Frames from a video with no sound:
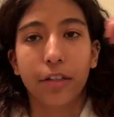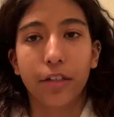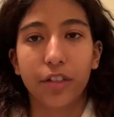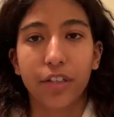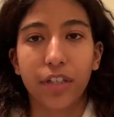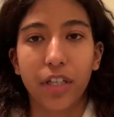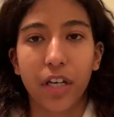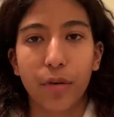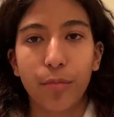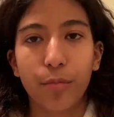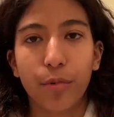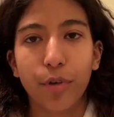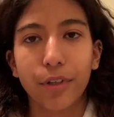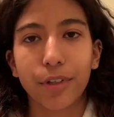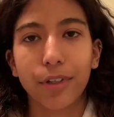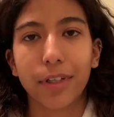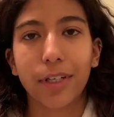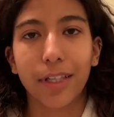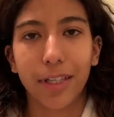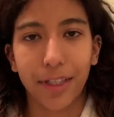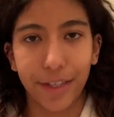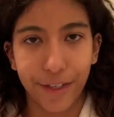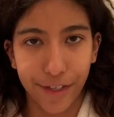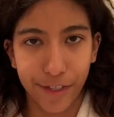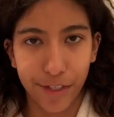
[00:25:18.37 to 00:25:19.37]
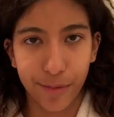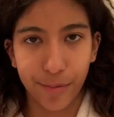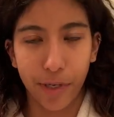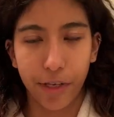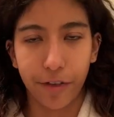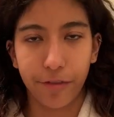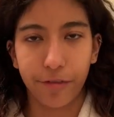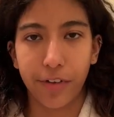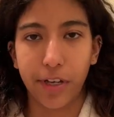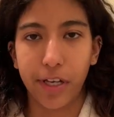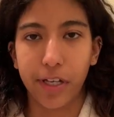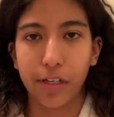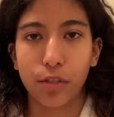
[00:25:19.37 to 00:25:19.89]
double cleanse my
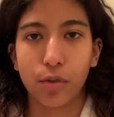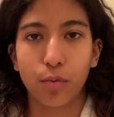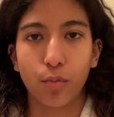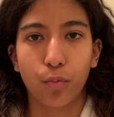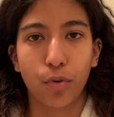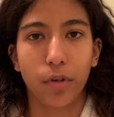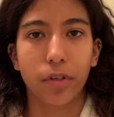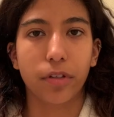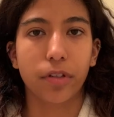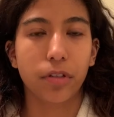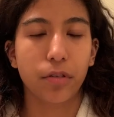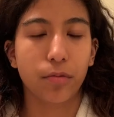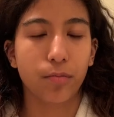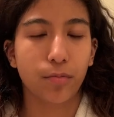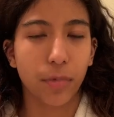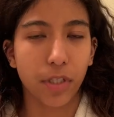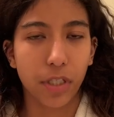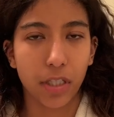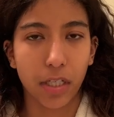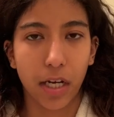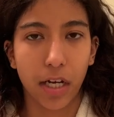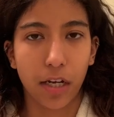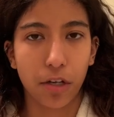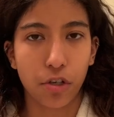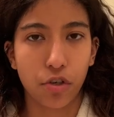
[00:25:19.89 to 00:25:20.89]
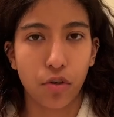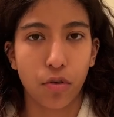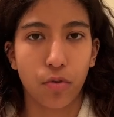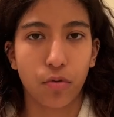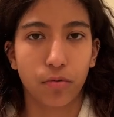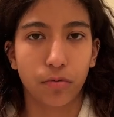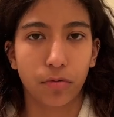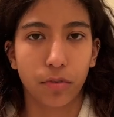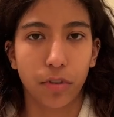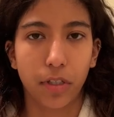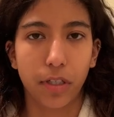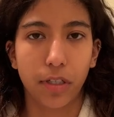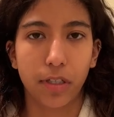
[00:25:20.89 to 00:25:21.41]
face. Once massage
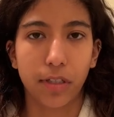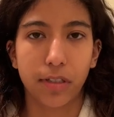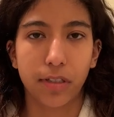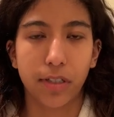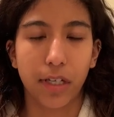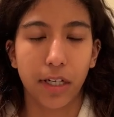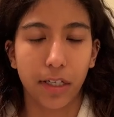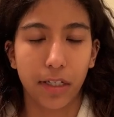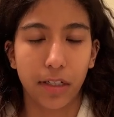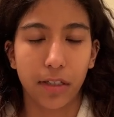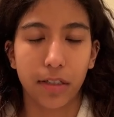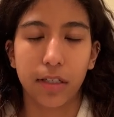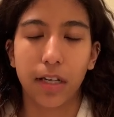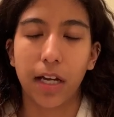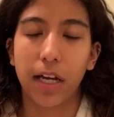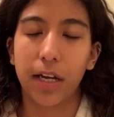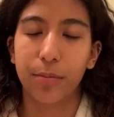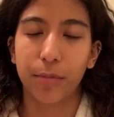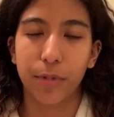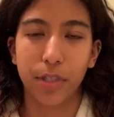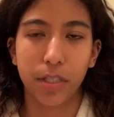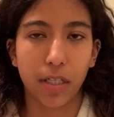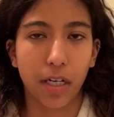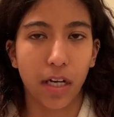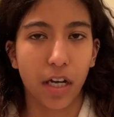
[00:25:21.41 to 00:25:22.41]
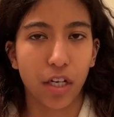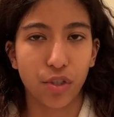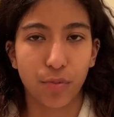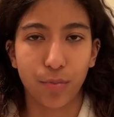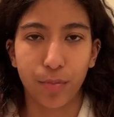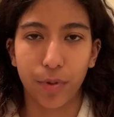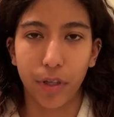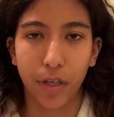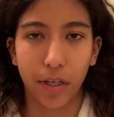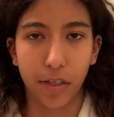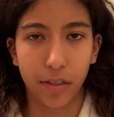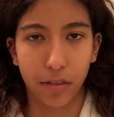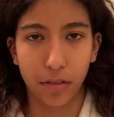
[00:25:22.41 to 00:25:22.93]
only, second time massage
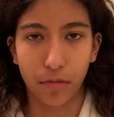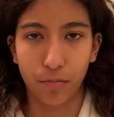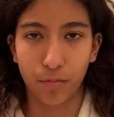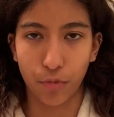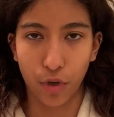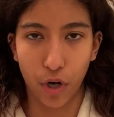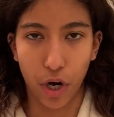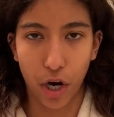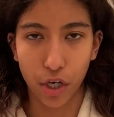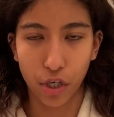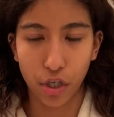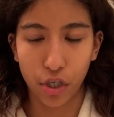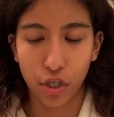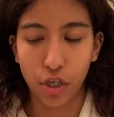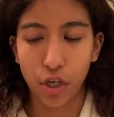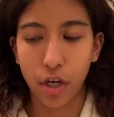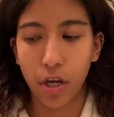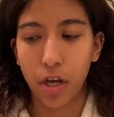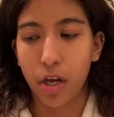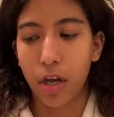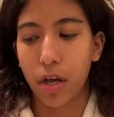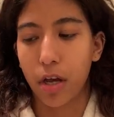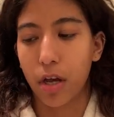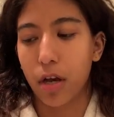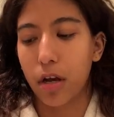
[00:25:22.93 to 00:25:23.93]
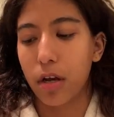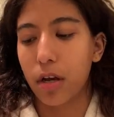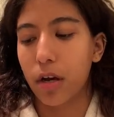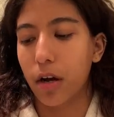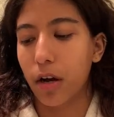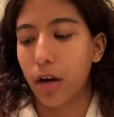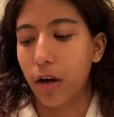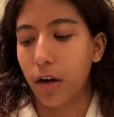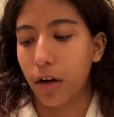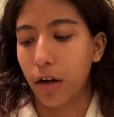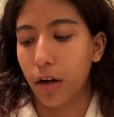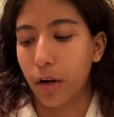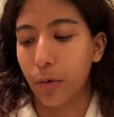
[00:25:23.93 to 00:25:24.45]
plus brush.
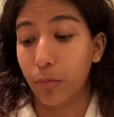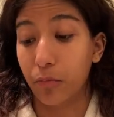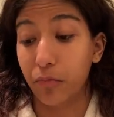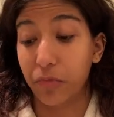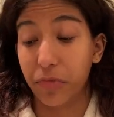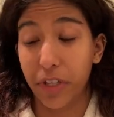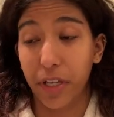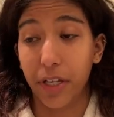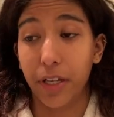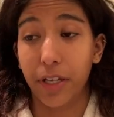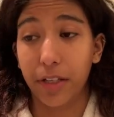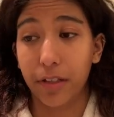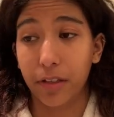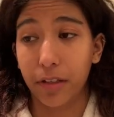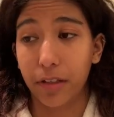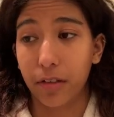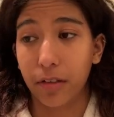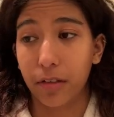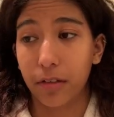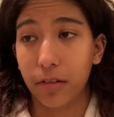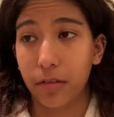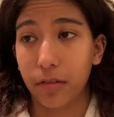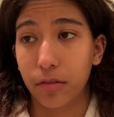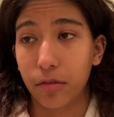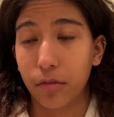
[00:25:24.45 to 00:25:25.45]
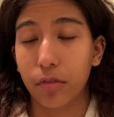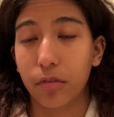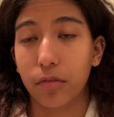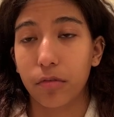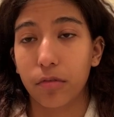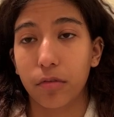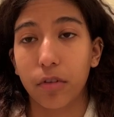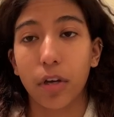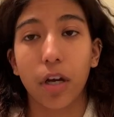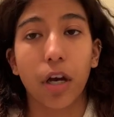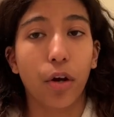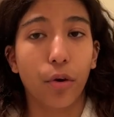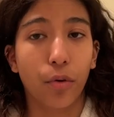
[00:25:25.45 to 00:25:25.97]
Um, then,
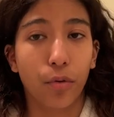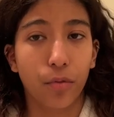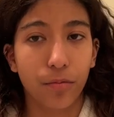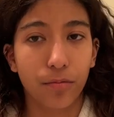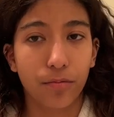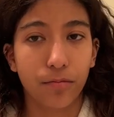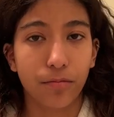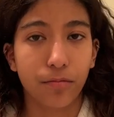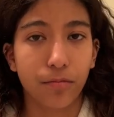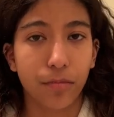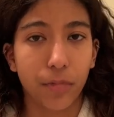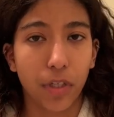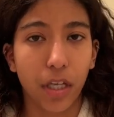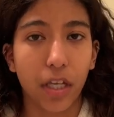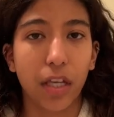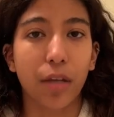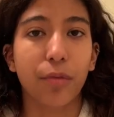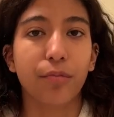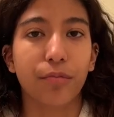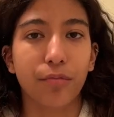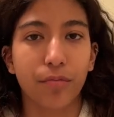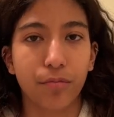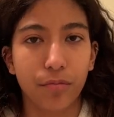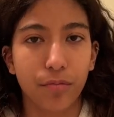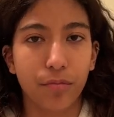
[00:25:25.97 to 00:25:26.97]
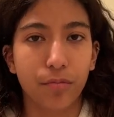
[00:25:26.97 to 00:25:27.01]
oh, and